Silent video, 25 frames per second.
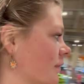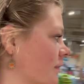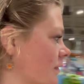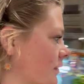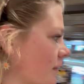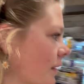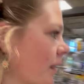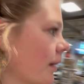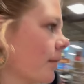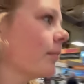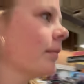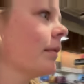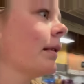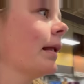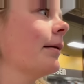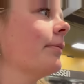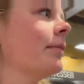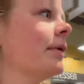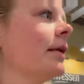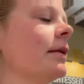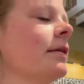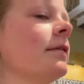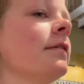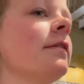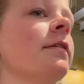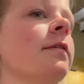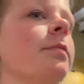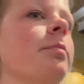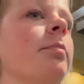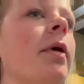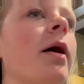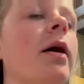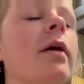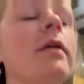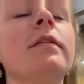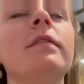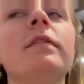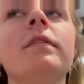some lemons,
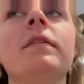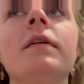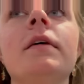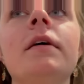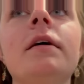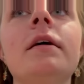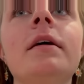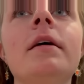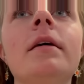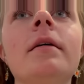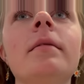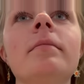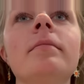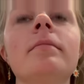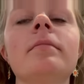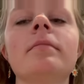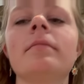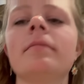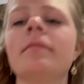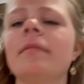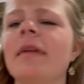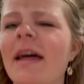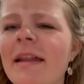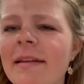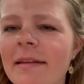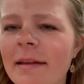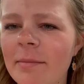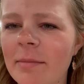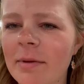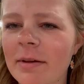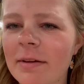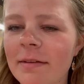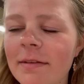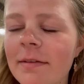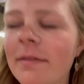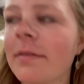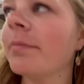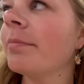parsley, not
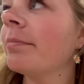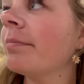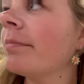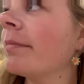lemons,